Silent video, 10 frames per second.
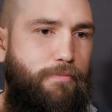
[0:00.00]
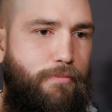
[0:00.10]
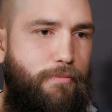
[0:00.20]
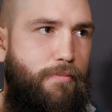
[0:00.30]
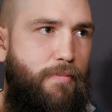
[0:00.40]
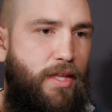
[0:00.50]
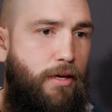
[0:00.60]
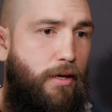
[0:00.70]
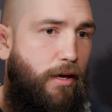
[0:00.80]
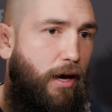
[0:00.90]
do you see?
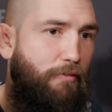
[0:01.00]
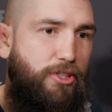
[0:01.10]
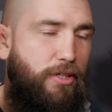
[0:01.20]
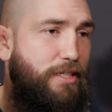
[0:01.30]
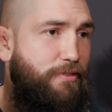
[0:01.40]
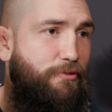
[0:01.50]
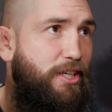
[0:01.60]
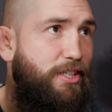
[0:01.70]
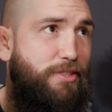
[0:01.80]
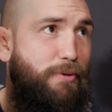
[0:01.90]
I visualize the
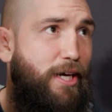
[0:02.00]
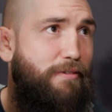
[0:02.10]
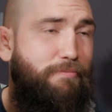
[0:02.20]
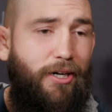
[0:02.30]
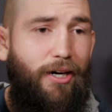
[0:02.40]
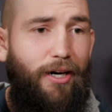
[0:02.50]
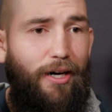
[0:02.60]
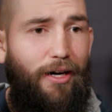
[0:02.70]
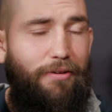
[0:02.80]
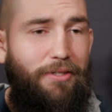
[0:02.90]
finish, man.
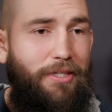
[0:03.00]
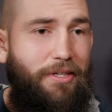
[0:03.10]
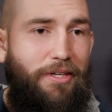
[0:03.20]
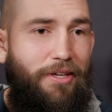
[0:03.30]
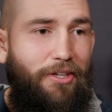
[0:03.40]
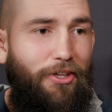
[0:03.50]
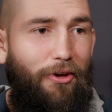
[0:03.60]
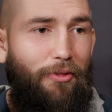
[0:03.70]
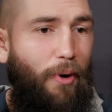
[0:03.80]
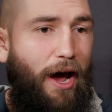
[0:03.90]
Uh, you
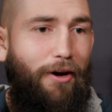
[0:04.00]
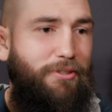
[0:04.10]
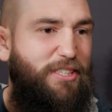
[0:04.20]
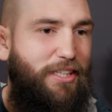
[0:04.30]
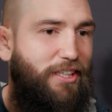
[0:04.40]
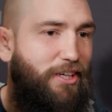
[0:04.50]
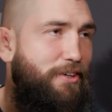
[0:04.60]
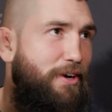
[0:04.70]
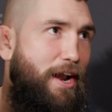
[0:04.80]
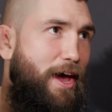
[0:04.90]
know, the round isn't
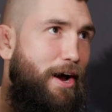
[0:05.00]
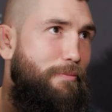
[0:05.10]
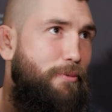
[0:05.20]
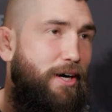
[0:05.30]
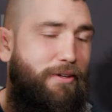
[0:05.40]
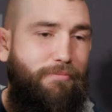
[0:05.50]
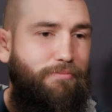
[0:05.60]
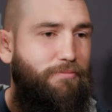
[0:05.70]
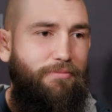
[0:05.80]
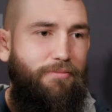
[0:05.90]
clear right now, but
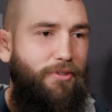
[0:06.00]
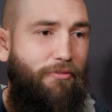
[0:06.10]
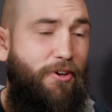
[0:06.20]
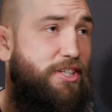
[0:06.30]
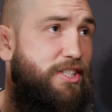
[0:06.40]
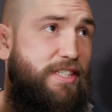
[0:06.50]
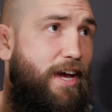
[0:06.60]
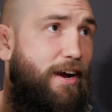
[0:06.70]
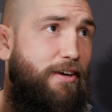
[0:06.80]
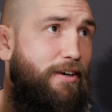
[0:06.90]
the finish is
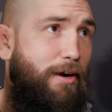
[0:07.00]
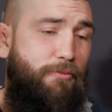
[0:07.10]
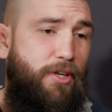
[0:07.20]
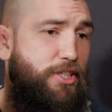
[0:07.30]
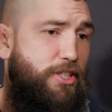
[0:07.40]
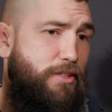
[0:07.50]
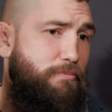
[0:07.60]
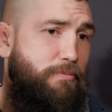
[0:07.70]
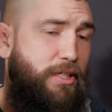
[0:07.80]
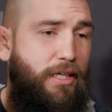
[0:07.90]
there. I'm finishing
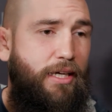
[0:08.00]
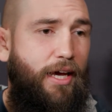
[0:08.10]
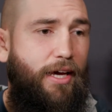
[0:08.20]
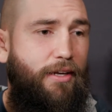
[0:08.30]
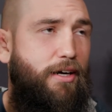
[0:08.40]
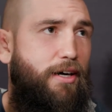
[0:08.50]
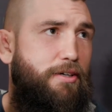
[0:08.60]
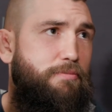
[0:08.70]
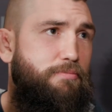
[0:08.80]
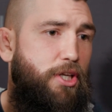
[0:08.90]
him, and
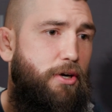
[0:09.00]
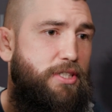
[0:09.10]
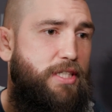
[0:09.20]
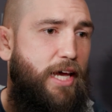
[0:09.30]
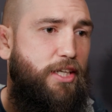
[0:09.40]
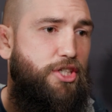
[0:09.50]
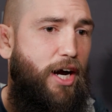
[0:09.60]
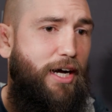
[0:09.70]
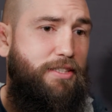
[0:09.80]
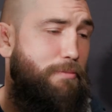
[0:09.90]
uh, you know, he's taking
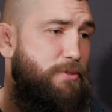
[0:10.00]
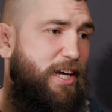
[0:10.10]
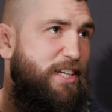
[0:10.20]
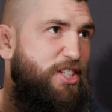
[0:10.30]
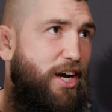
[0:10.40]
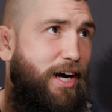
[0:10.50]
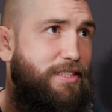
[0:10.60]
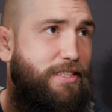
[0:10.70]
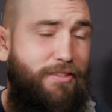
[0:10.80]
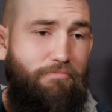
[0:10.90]
shots. I'm taking
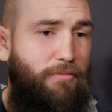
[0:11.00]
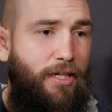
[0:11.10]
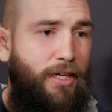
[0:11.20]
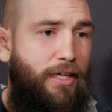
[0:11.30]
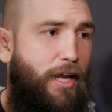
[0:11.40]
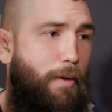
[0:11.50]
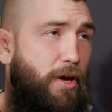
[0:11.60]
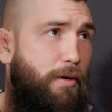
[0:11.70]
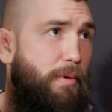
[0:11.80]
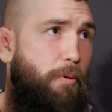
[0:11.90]
shots, and then I
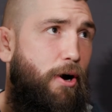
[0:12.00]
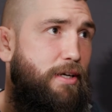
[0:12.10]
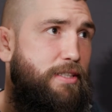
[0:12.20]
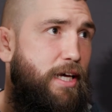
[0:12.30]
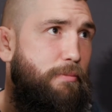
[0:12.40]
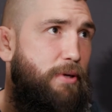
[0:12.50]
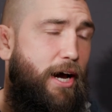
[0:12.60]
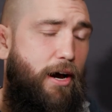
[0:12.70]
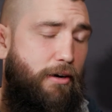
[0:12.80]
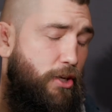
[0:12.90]
pick him apart and take him
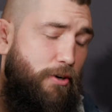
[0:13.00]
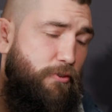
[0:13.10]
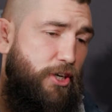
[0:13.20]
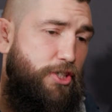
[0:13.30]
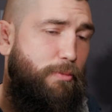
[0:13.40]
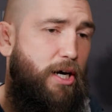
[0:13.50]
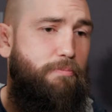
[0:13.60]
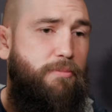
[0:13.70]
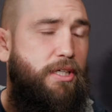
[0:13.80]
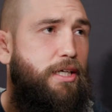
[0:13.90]
down. You know, finish him up,